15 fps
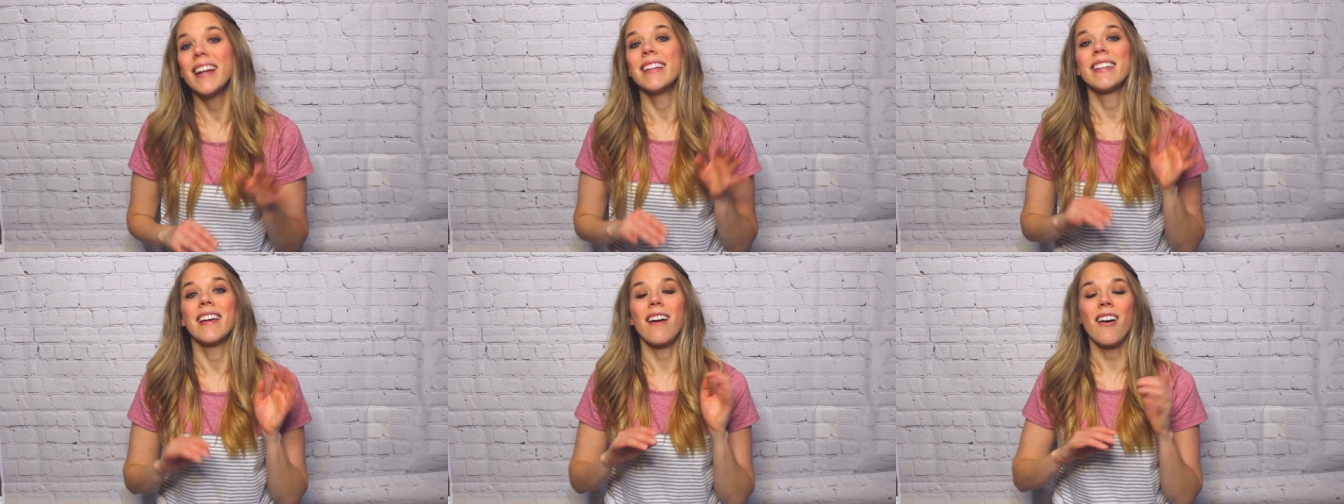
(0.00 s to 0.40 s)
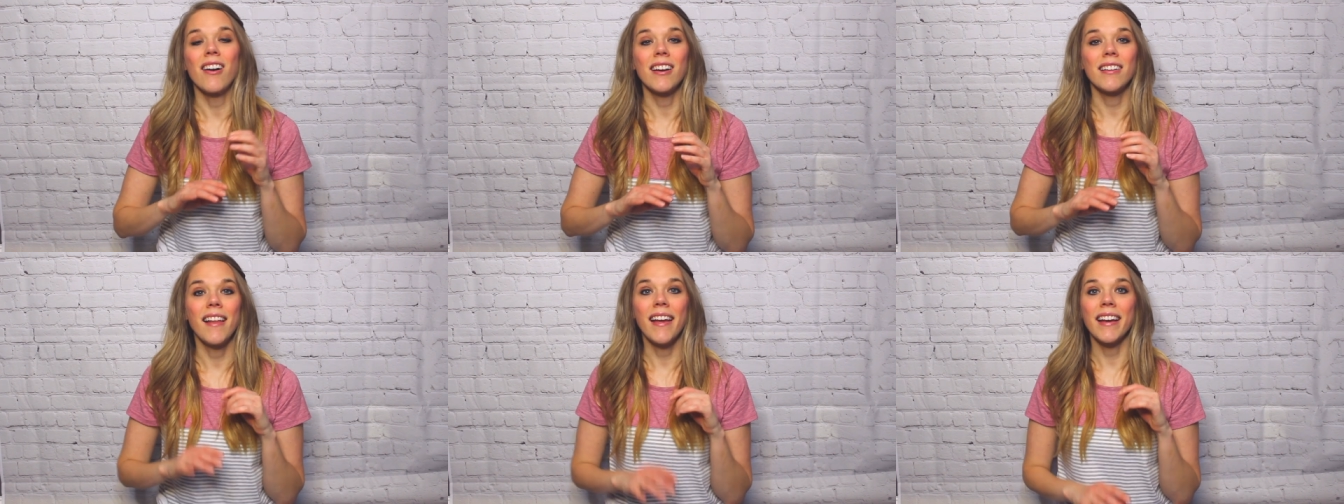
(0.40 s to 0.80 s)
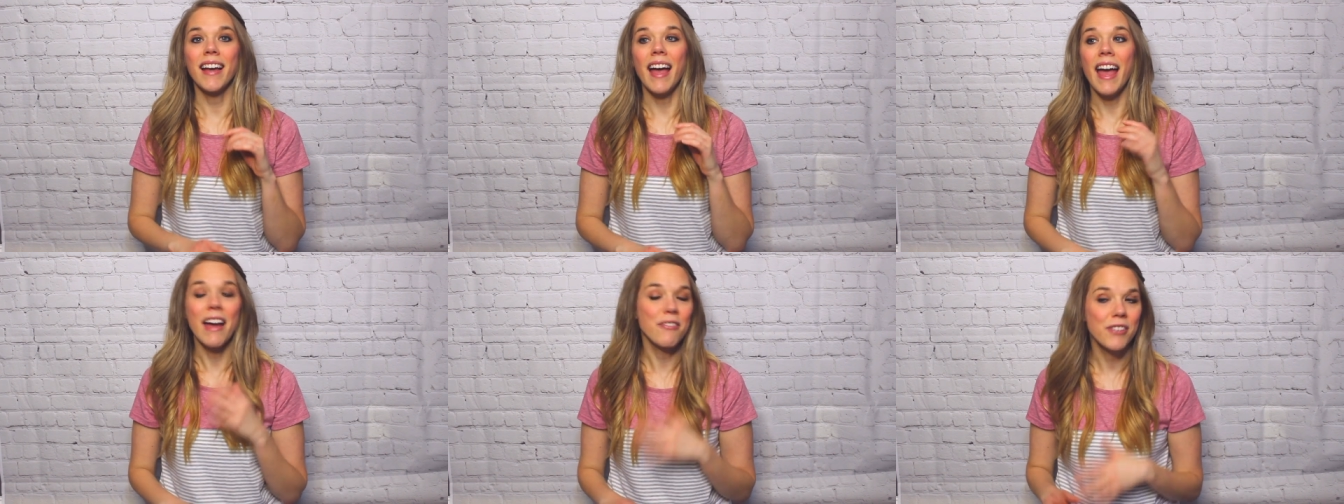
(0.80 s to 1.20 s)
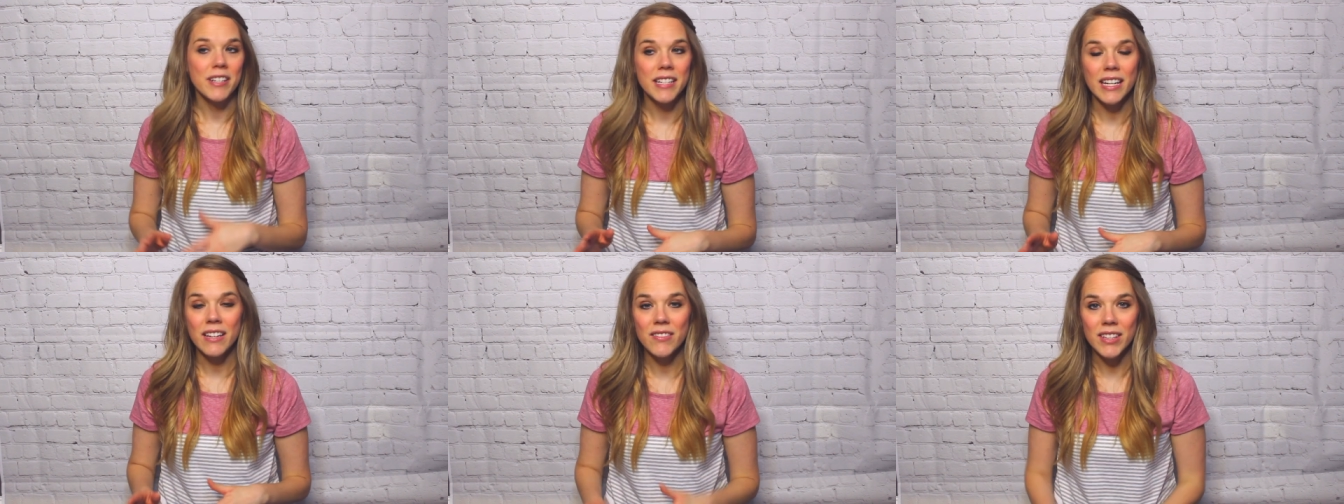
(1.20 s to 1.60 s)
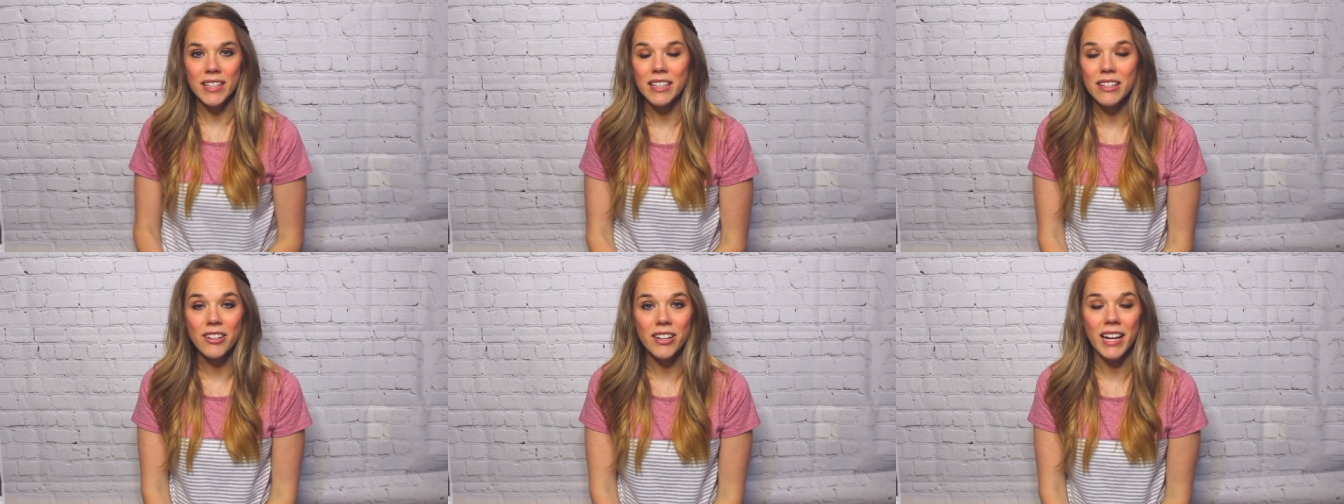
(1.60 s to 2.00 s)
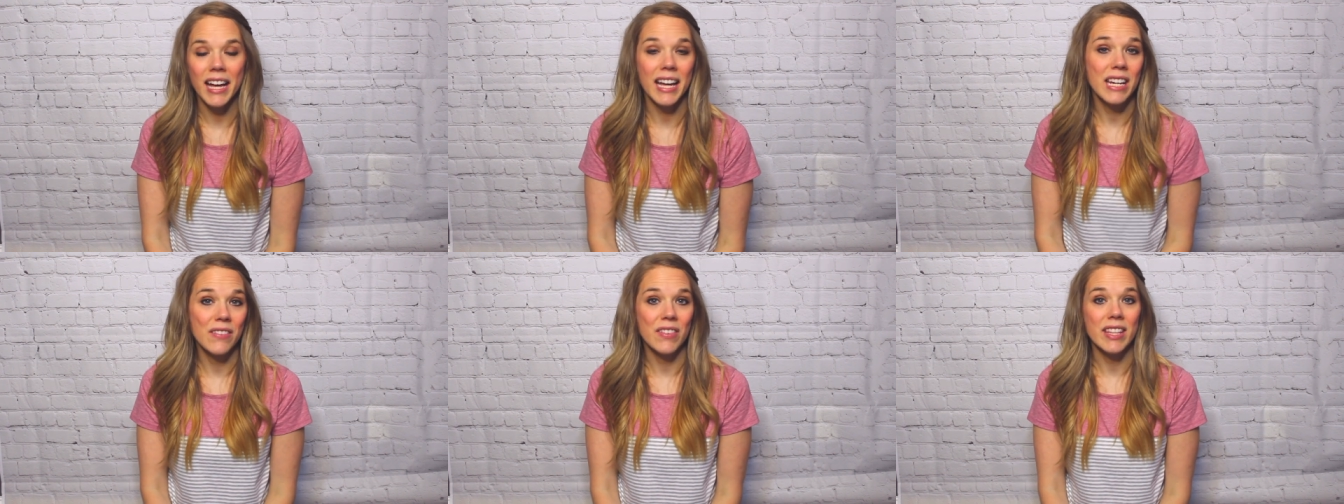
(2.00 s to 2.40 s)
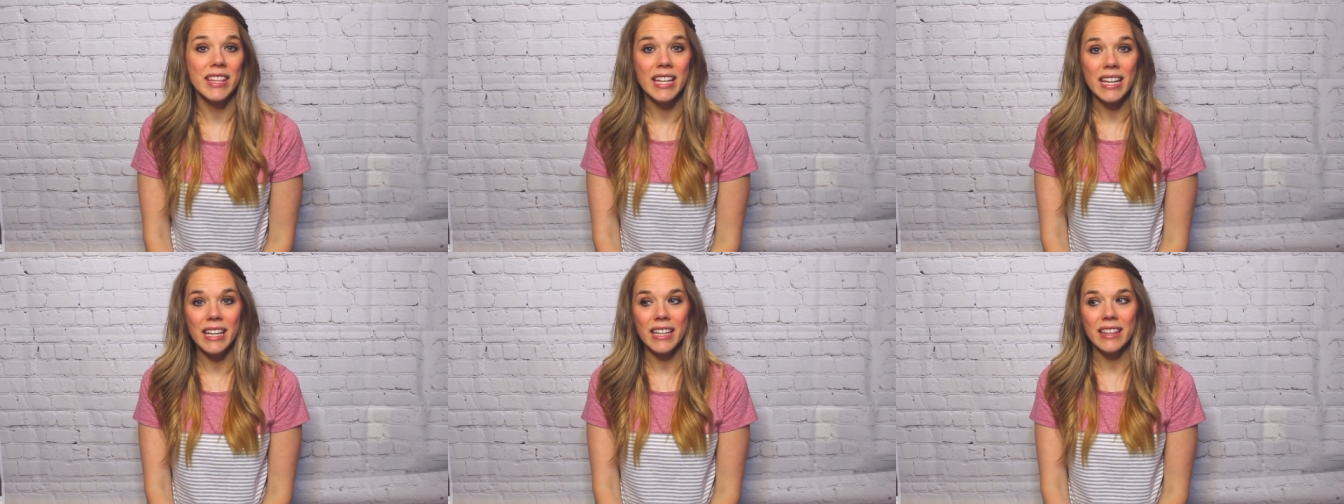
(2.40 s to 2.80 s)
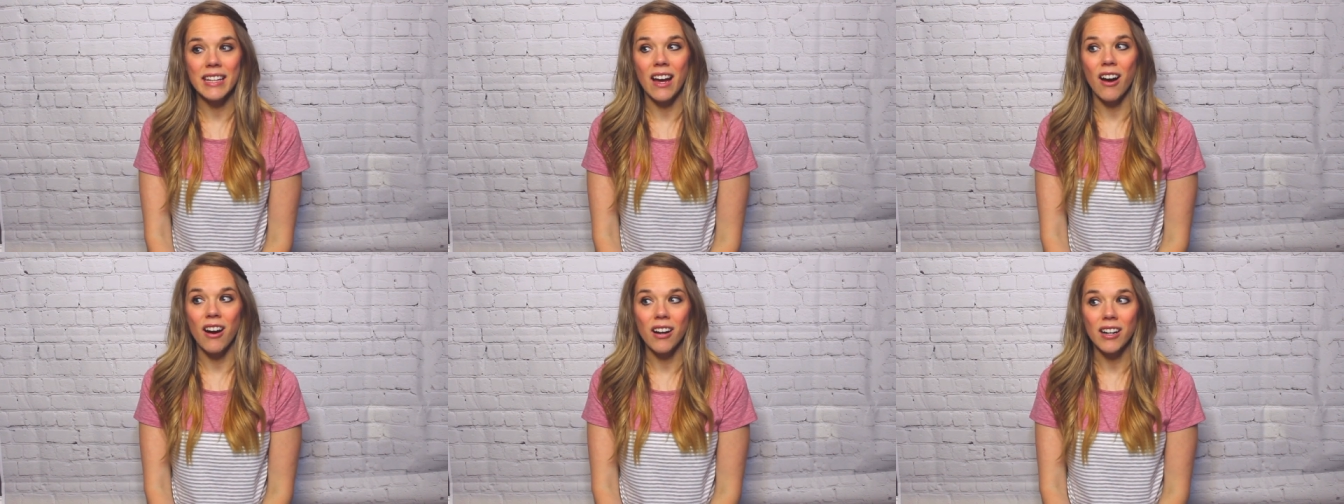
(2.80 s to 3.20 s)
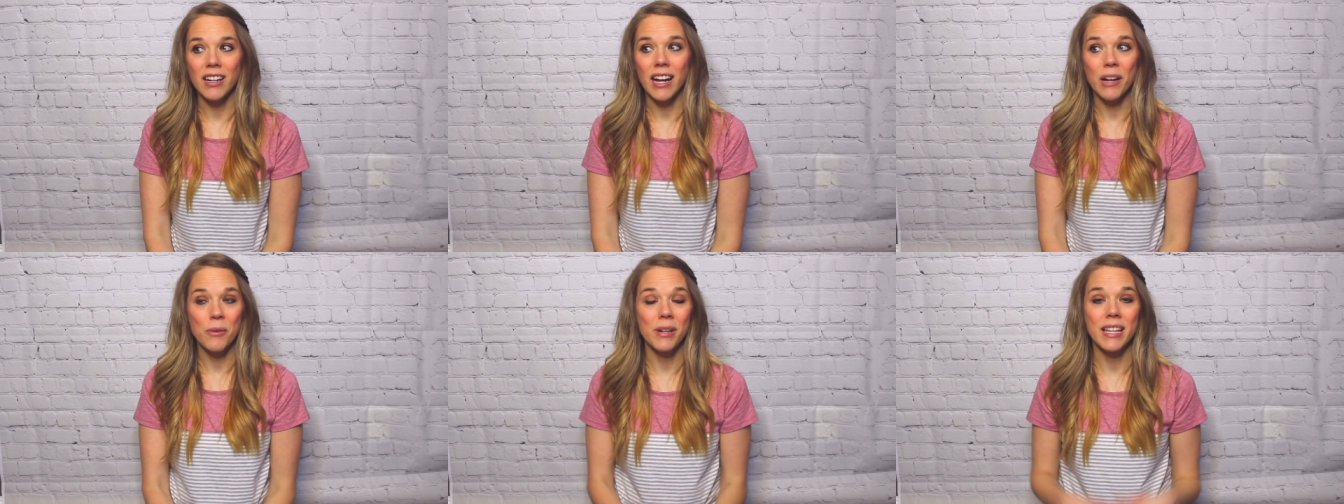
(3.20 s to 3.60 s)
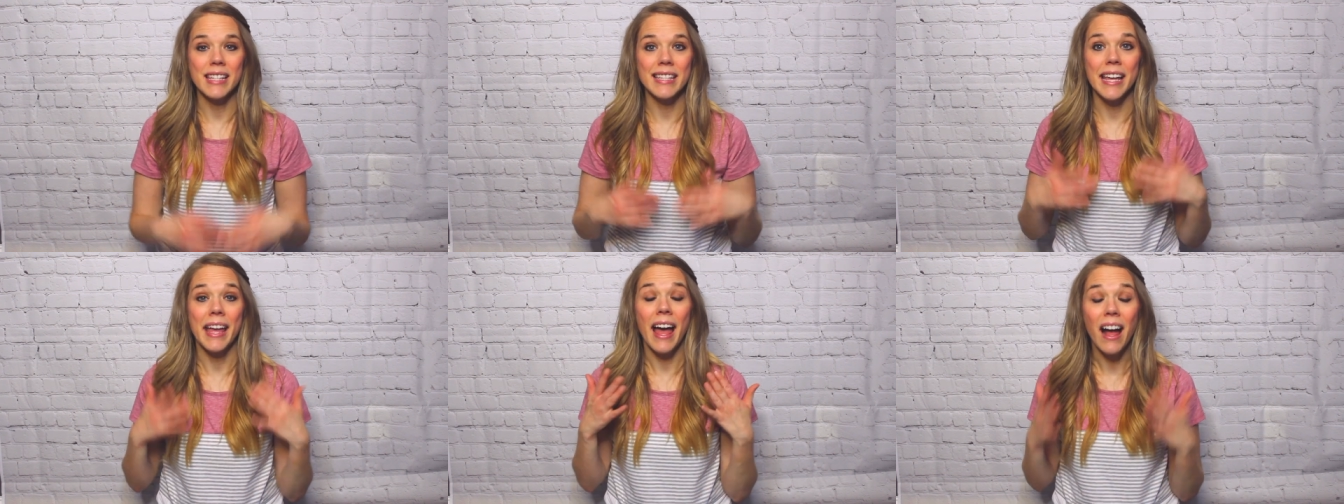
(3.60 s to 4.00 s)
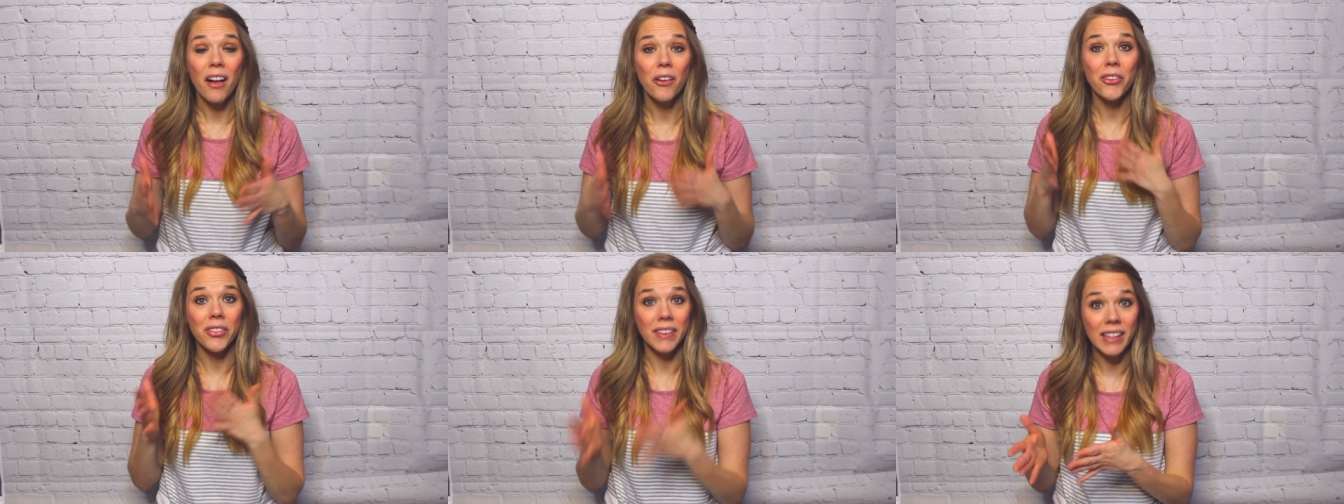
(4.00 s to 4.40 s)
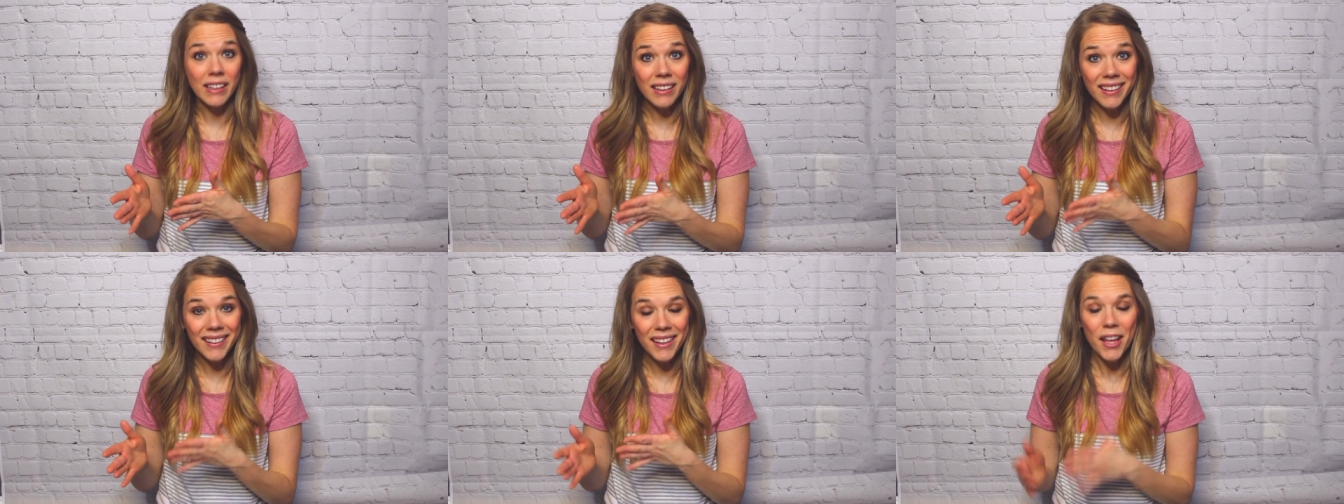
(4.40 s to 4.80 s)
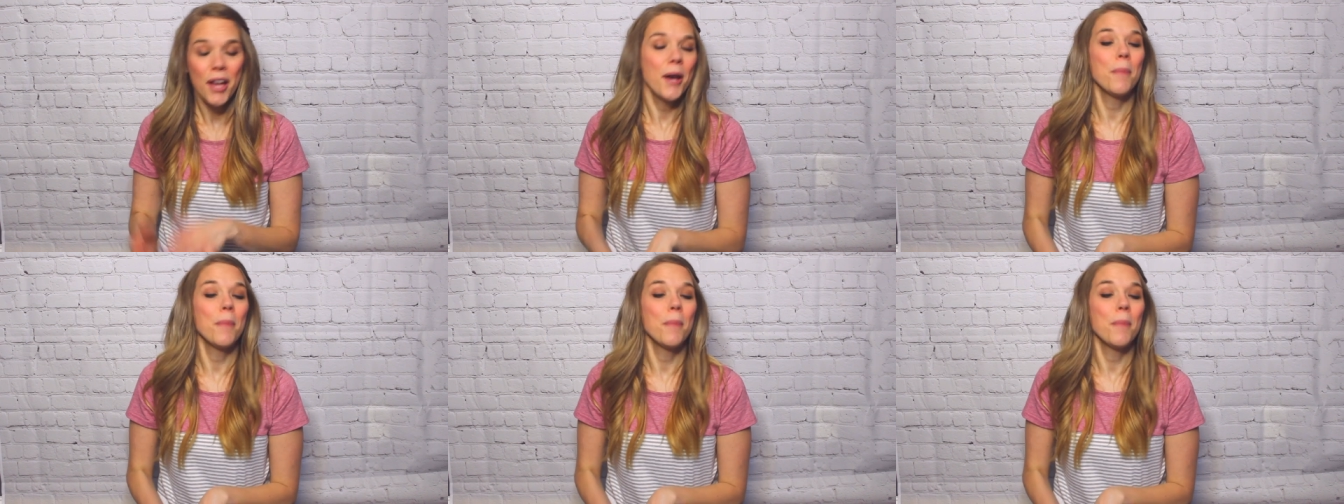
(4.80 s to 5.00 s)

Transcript: that aren't like an every day of the year kind of a thing, that aren't, I wouldn't say healthy,